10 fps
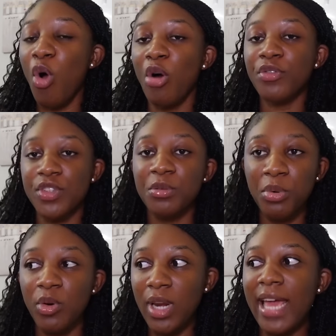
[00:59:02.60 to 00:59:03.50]

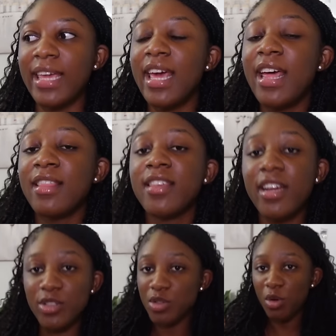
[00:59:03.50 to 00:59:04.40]
comfortable like they
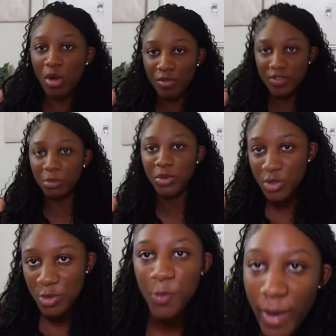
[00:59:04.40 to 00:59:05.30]
are so comfortable
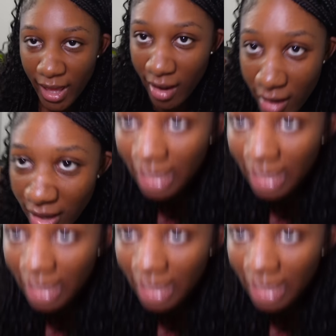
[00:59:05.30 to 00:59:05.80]
to wear